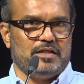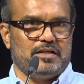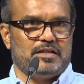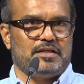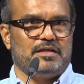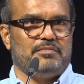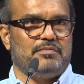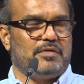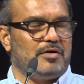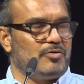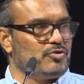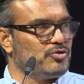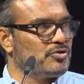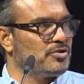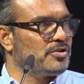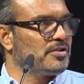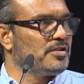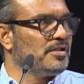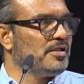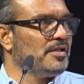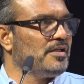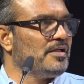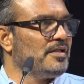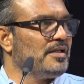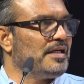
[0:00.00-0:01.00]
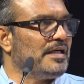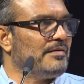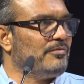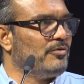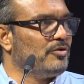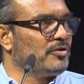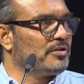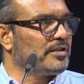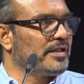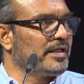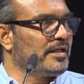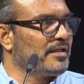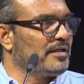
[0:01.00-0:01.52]
come out
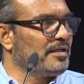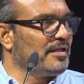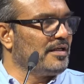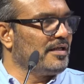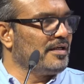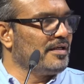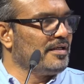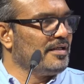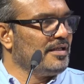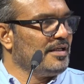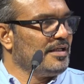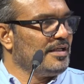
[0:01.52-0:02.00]
about Kerala.